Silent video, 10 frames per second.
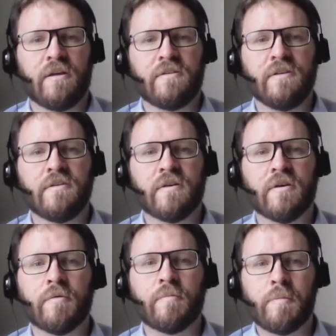these
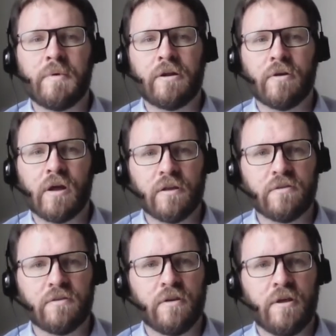public
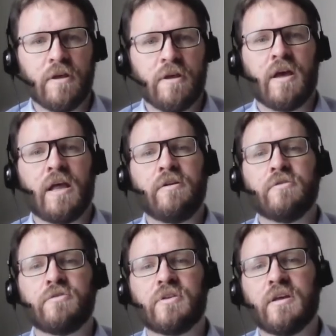grants. And
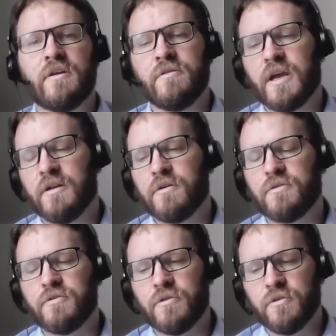you can
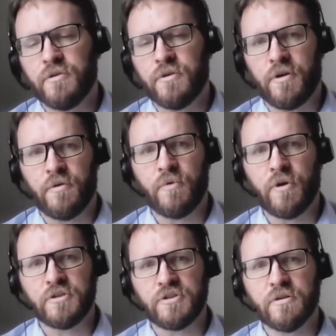also
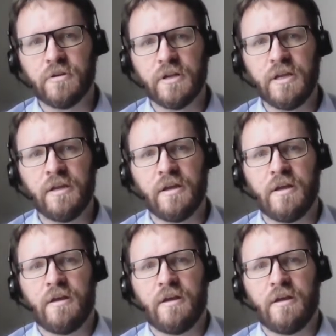work jointly